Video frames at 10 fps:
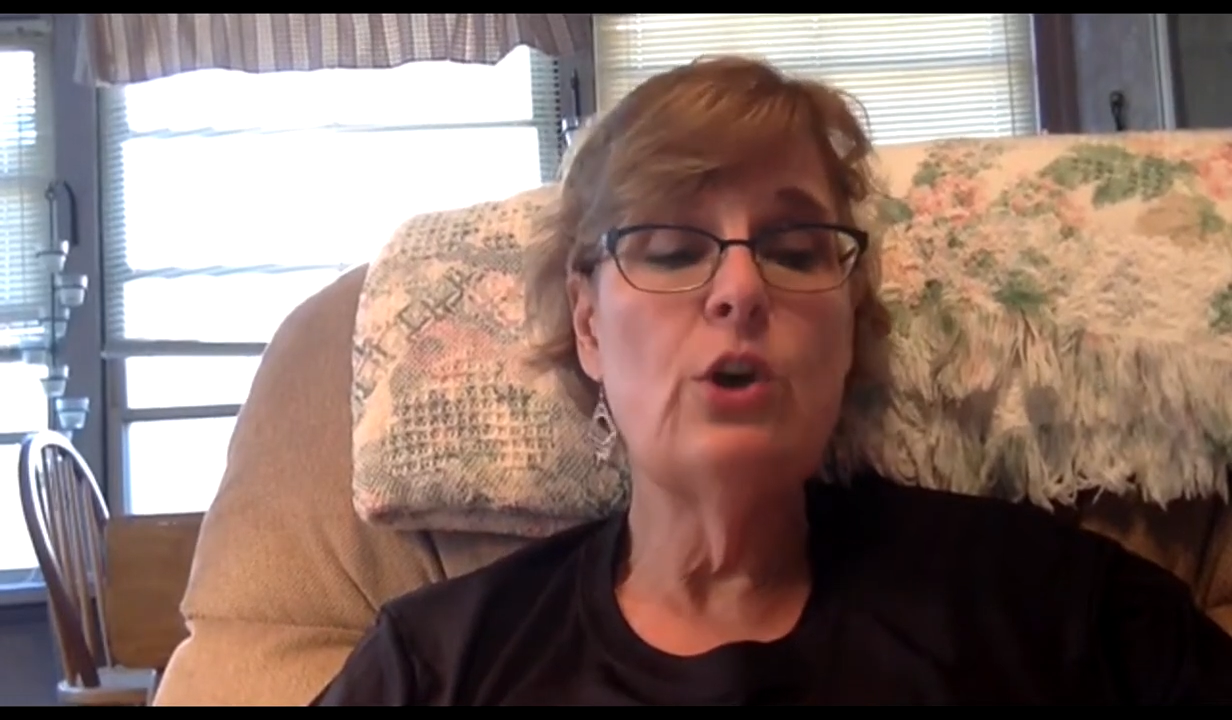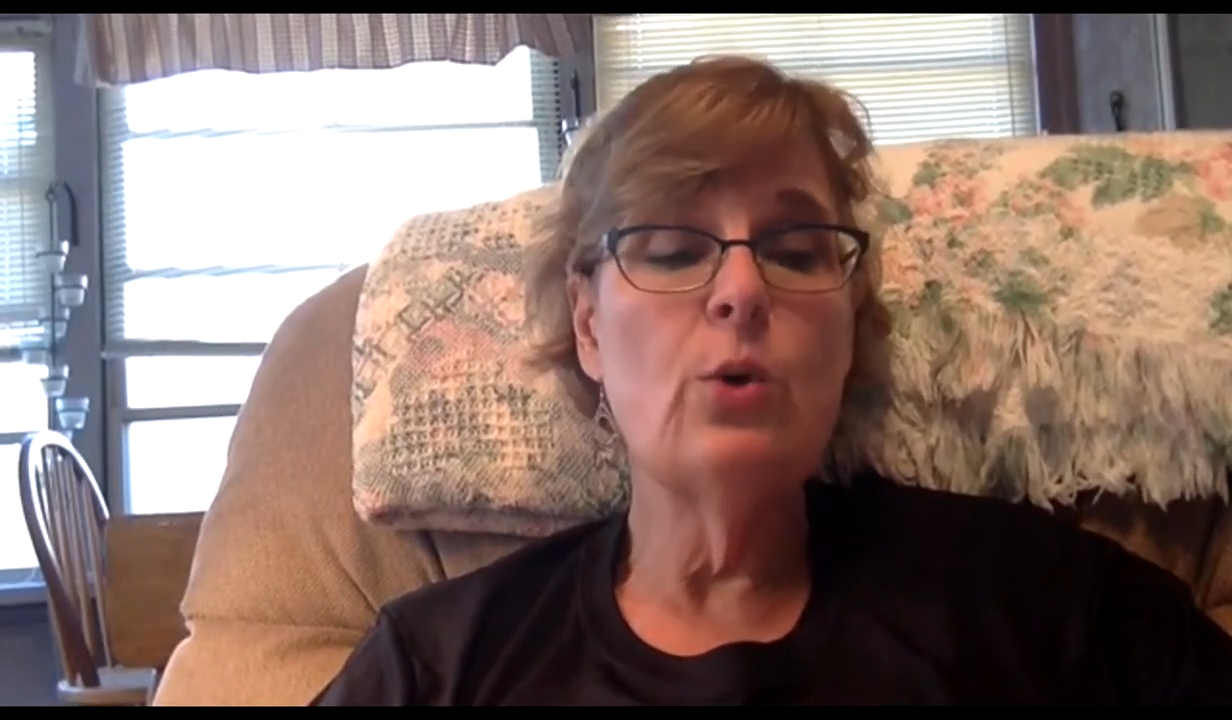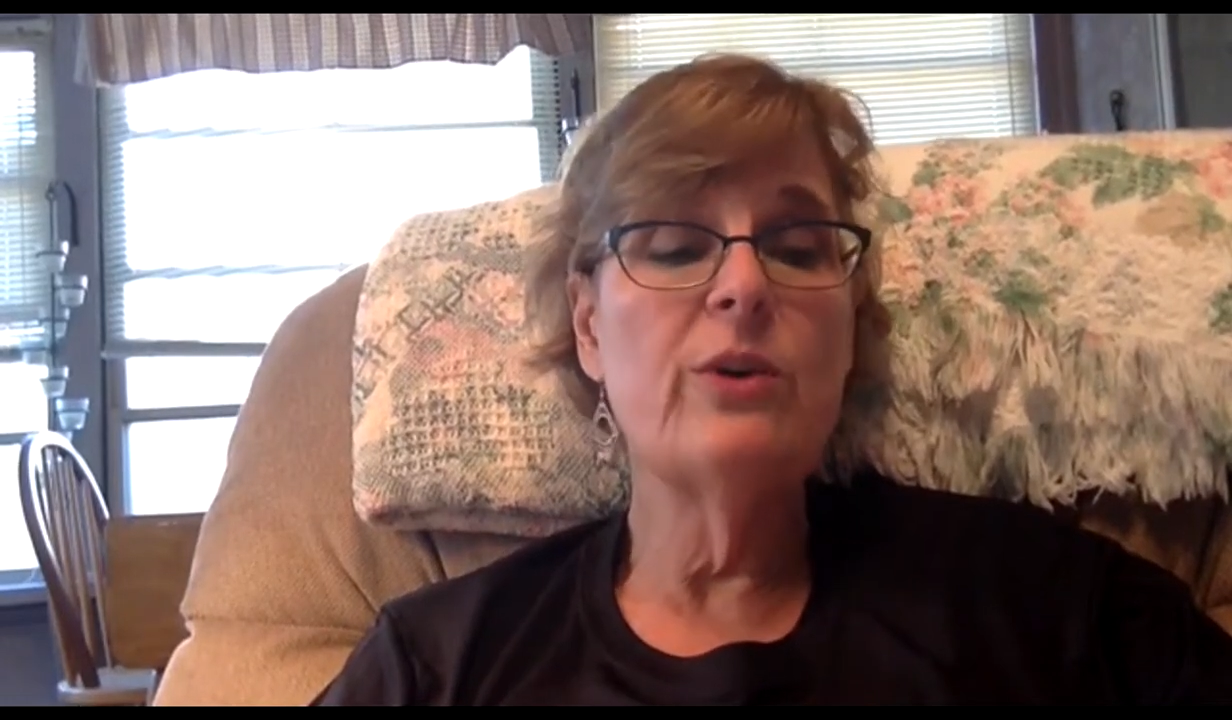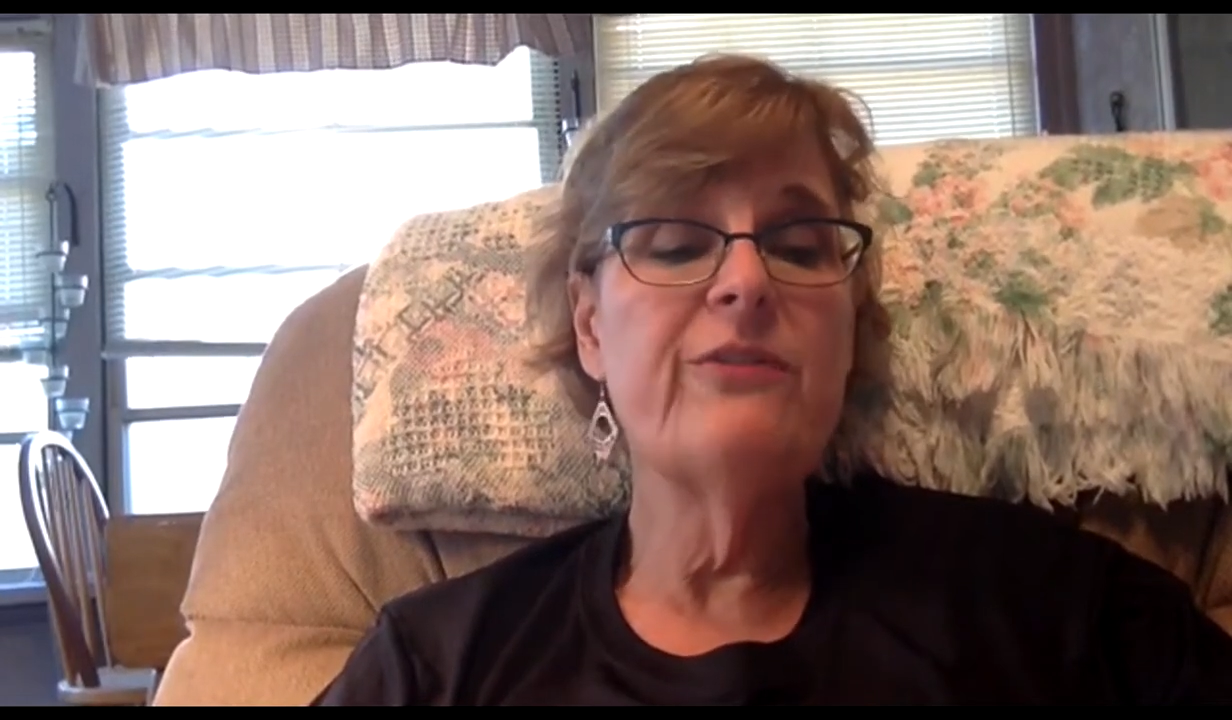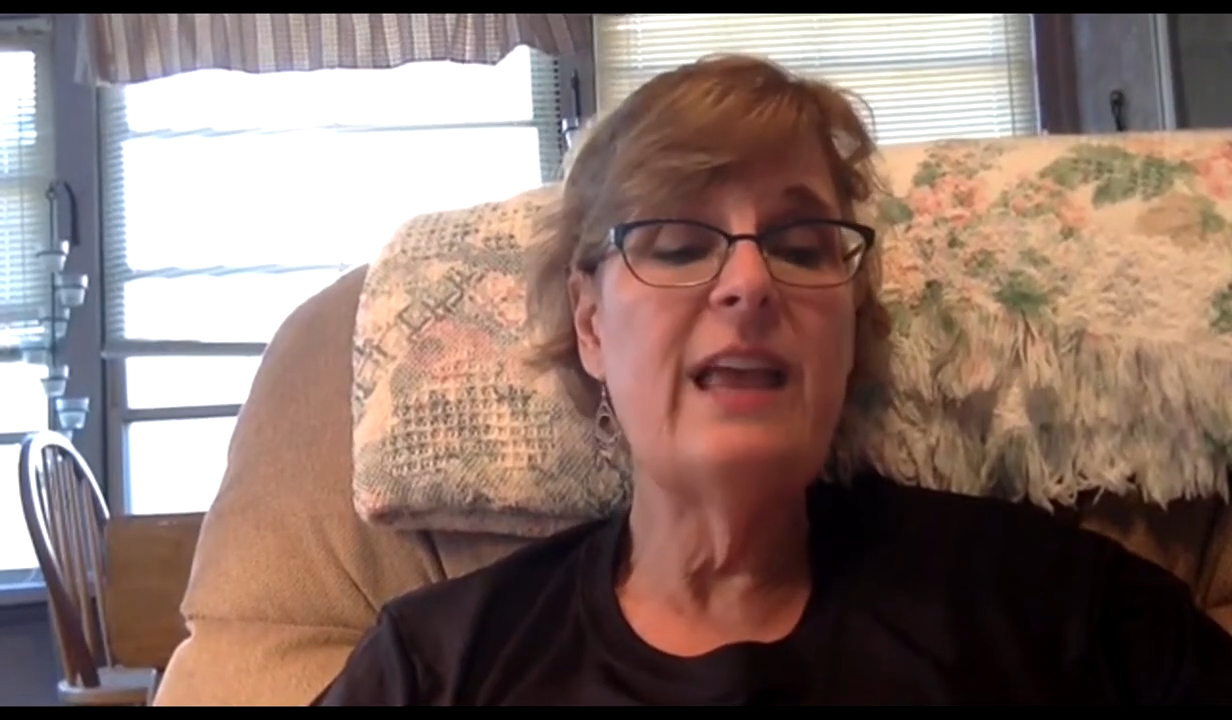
fewer